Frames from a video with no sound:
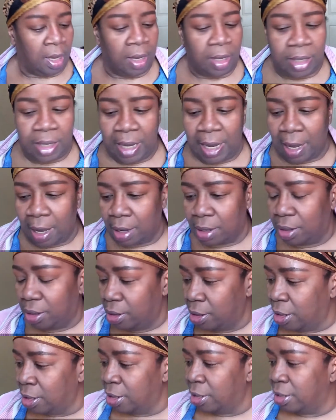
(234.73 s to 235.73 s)
yeah,
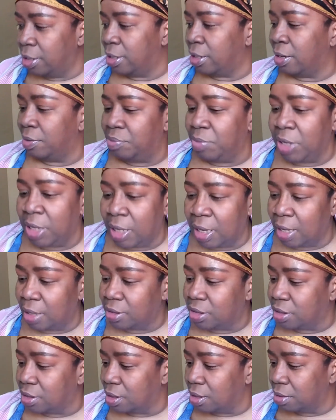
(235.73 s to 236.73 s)
let me
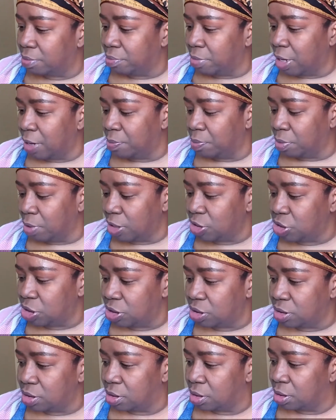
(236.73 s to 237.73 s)
get my
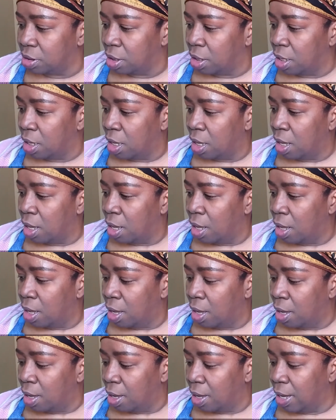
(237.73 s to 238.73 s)
brushes
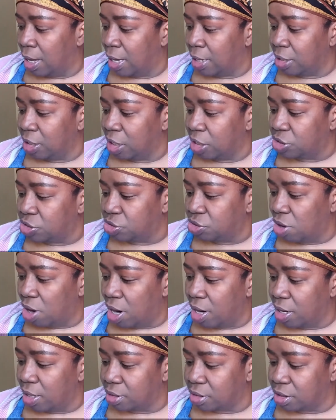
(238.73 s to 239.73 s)
and get
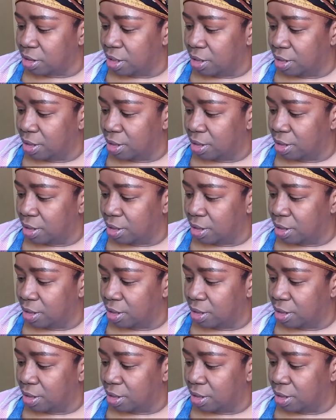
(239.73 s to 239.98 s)
started.